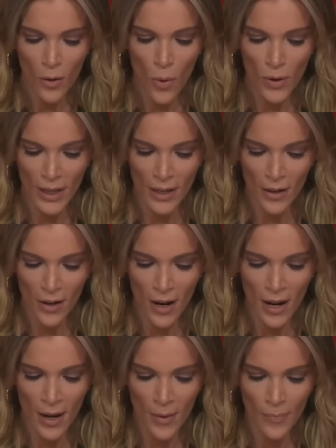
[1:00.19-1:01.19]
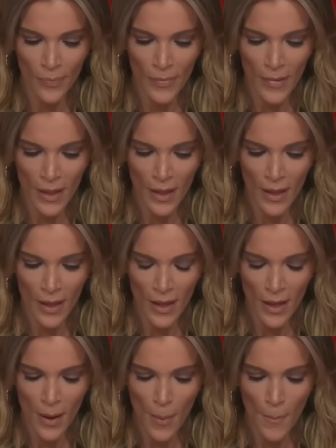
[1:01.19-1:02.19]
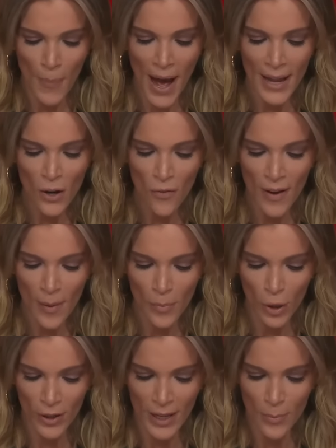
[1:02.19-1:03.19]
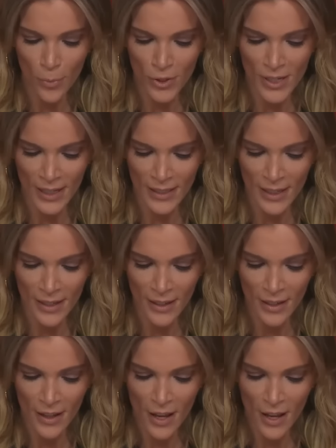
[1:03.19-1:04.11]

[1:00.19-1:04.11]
Quoting here, by November, he predicted,